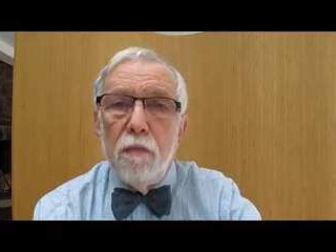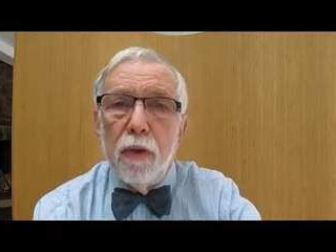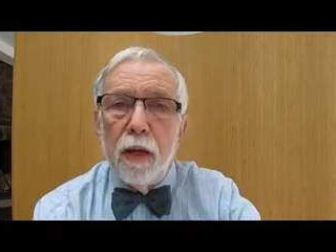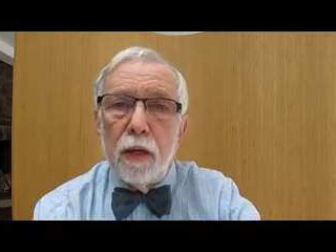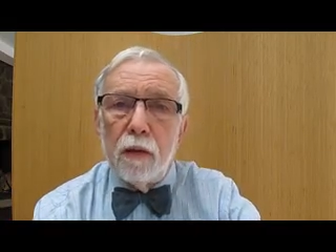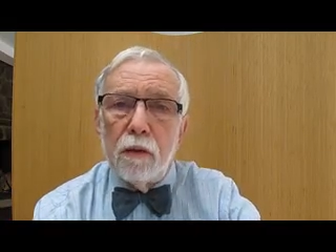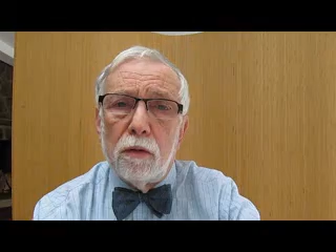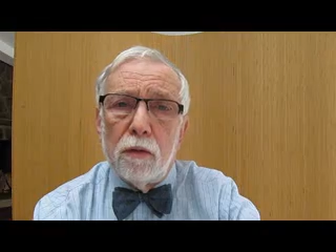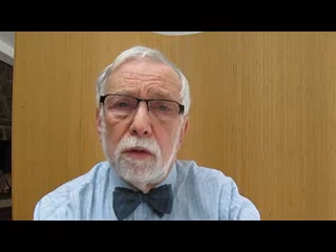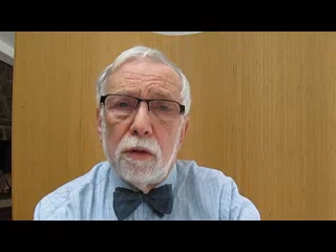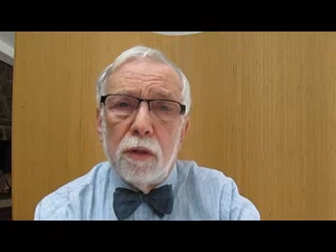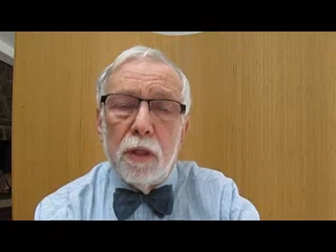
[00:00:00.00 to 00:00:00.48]

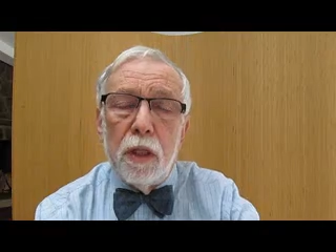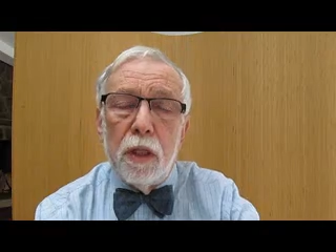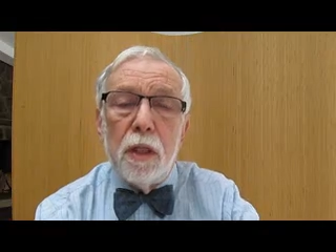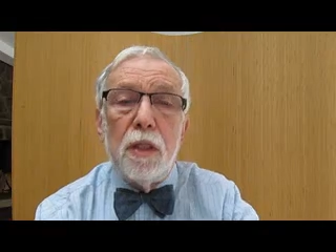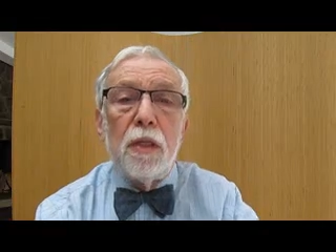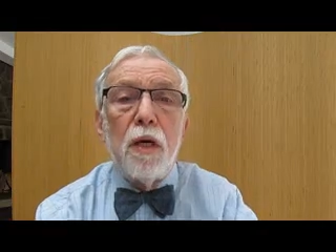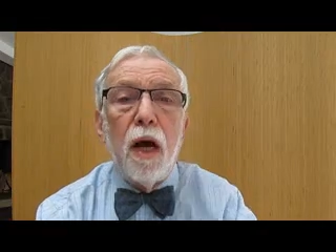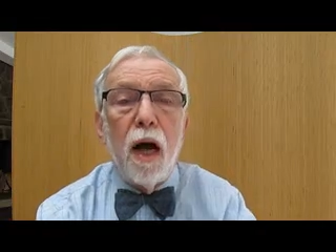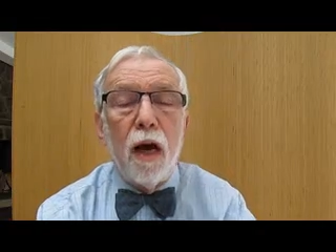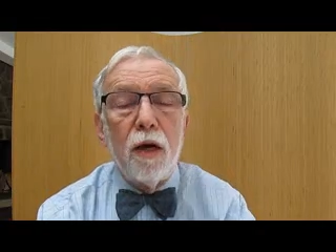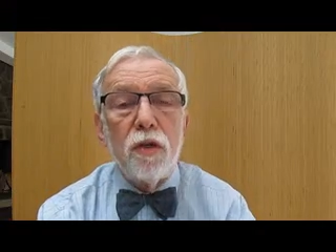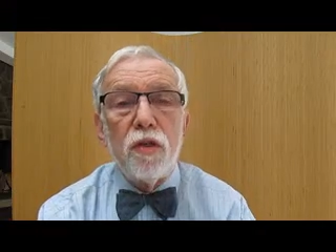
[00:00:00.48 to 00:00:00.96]
metal
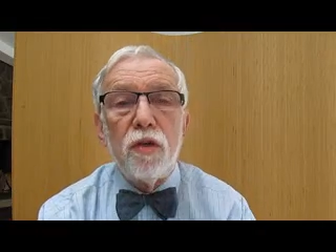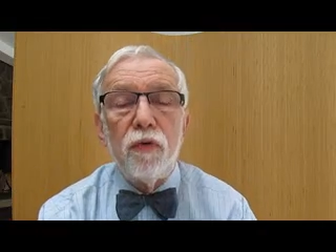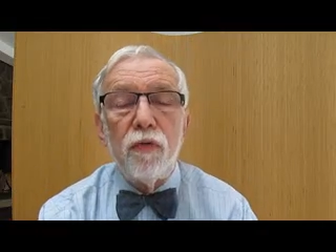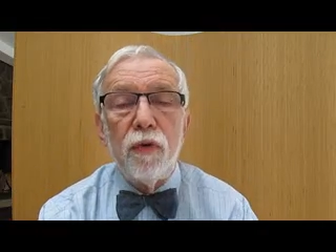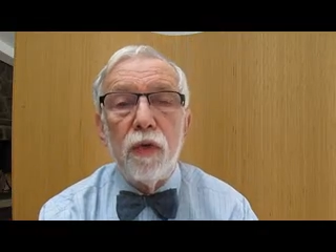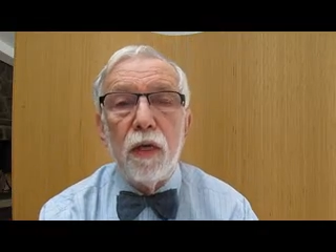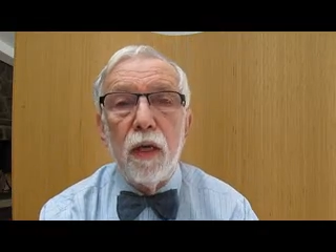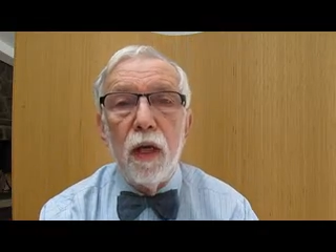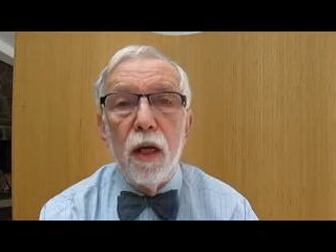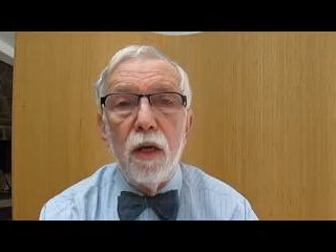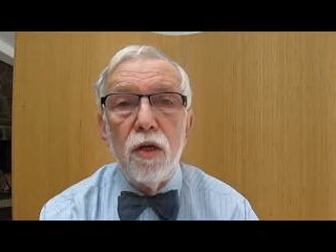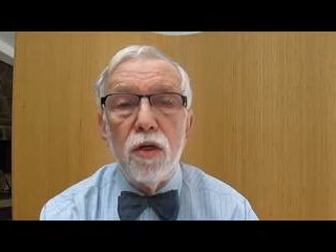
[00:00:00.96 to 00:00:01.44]

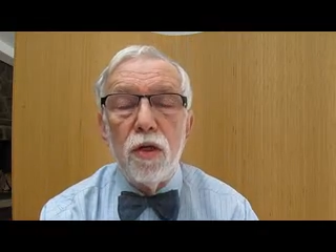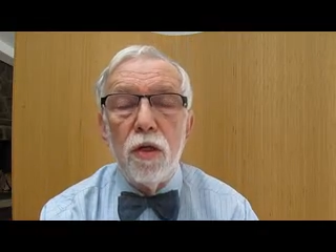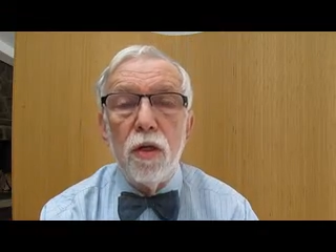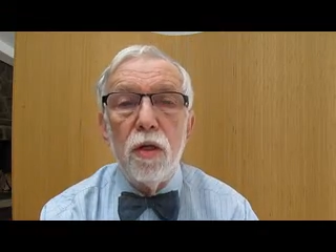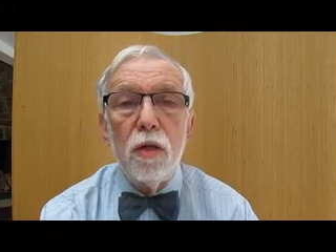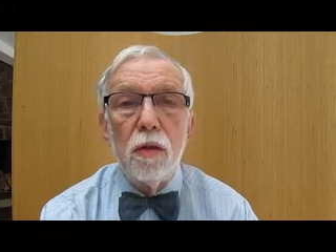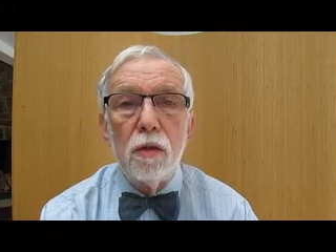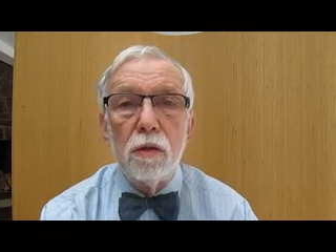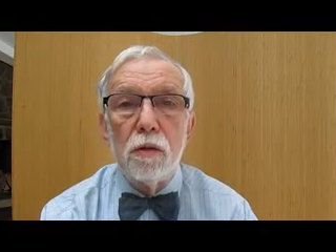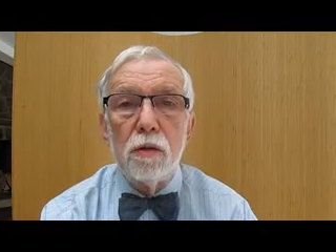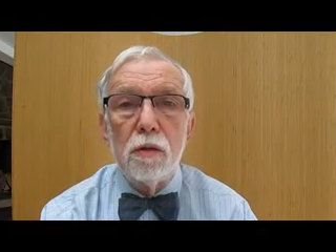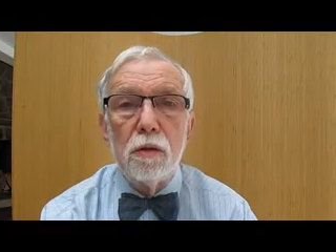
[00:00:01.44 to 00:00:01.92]

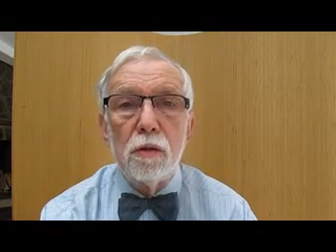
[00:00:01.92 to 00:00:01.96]
detoxification,